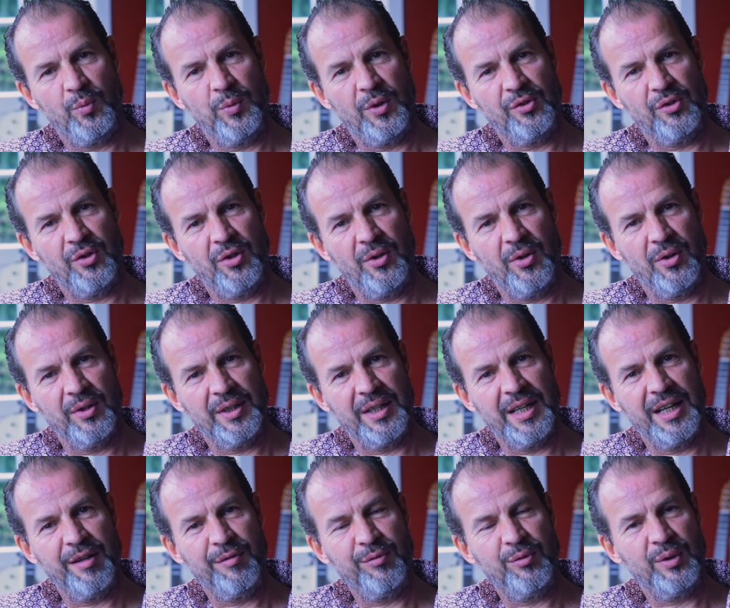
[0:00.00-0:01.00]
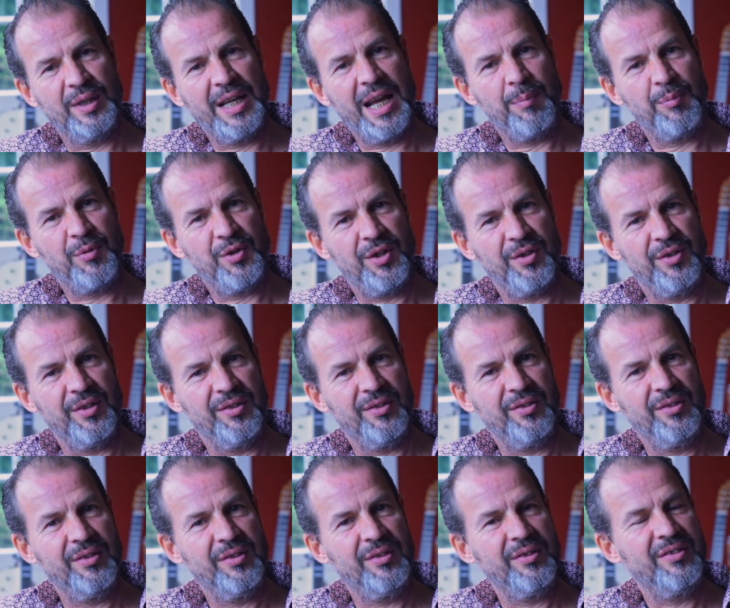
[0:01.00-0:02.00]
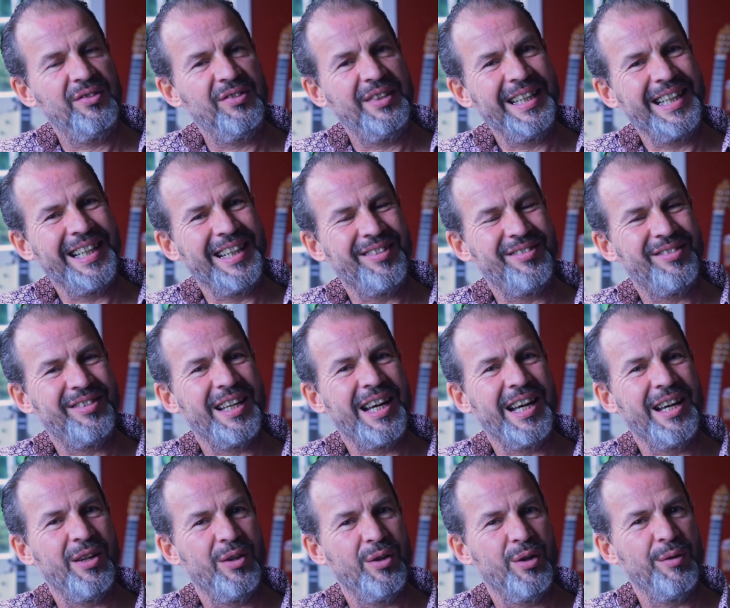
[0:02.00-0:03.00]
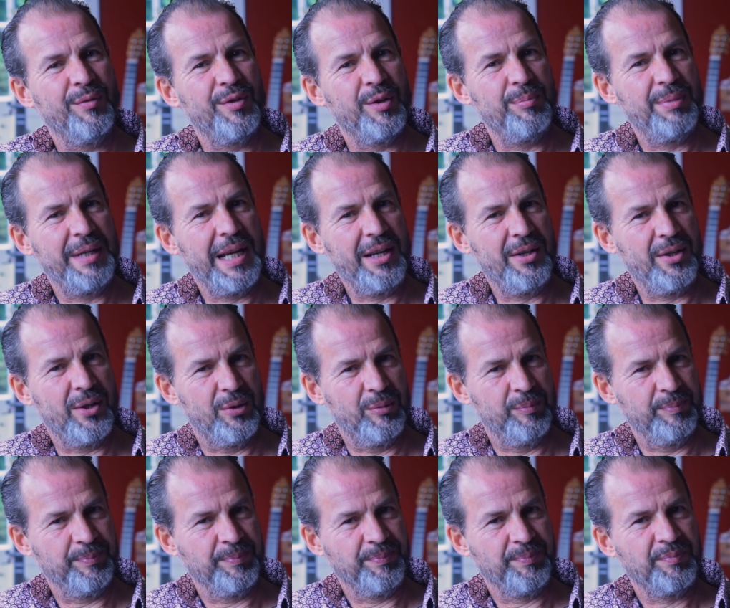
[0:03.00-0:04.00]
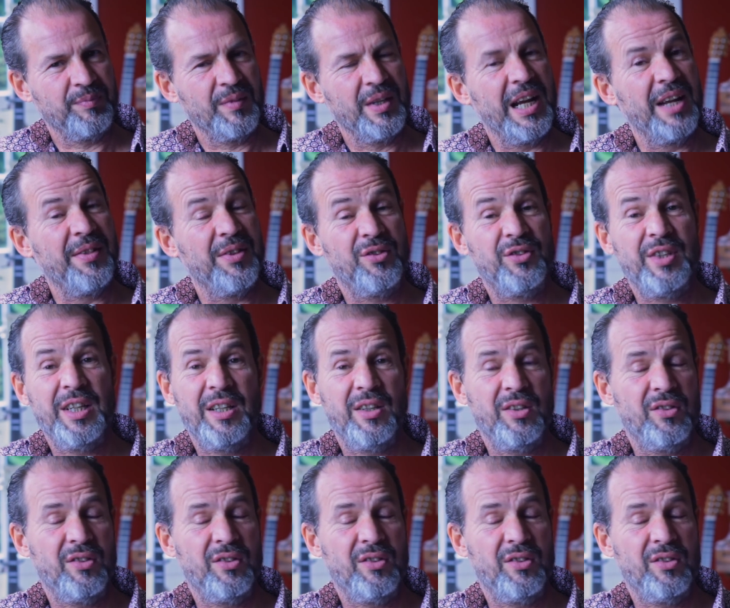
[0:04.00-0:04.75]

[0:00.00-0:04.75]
wasn't long enough to capture the singing style of the piano and the singing